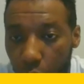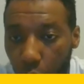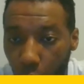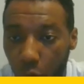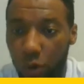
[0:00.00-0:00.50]

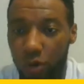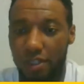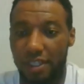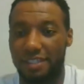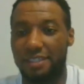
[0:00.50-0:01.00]
Oh,
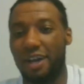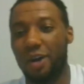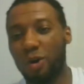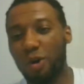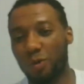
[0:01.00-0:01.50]
this is
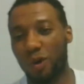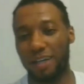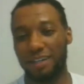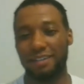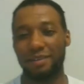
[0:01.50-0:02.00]
a good
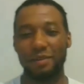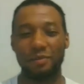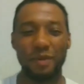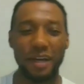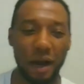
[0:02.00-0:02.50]
one.
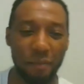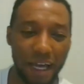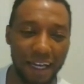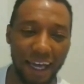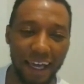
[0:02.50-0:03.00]
Big up,
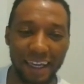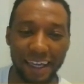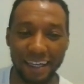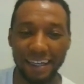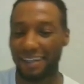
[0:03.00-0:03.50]
man, like
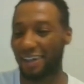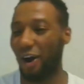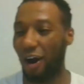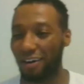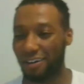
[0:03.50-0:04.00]

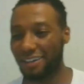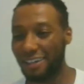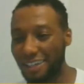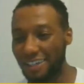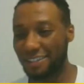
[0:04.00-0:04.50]

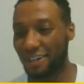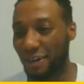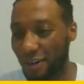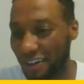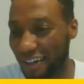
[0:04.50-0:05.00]

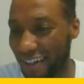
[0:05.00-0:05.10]
incognito.